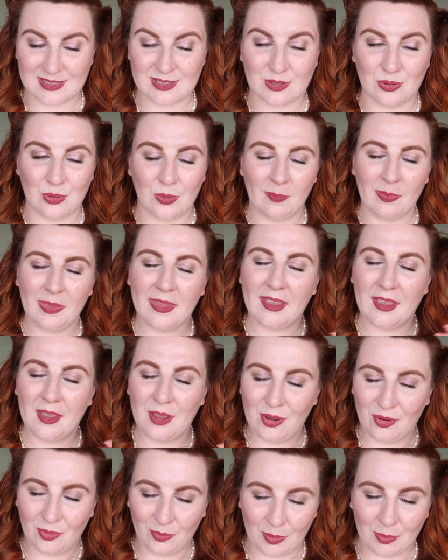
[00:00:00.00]
So
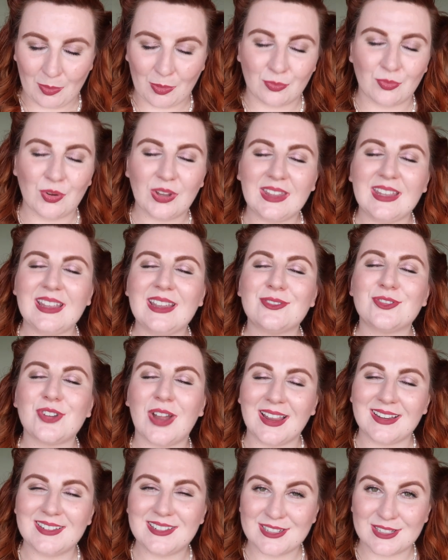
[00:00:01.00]
we were really
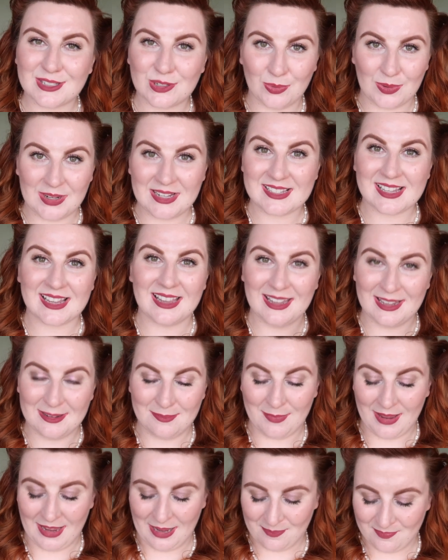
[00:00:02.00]
trying to squeeze it
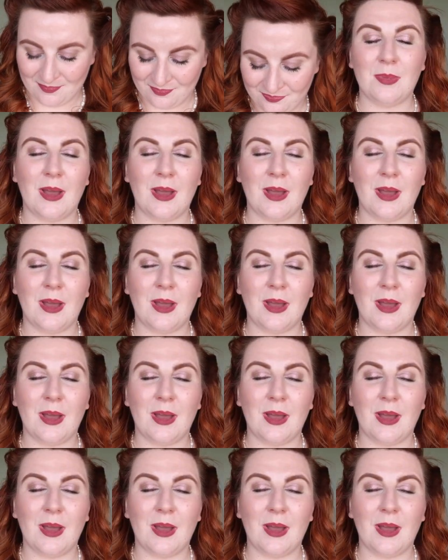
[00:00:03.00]
in May.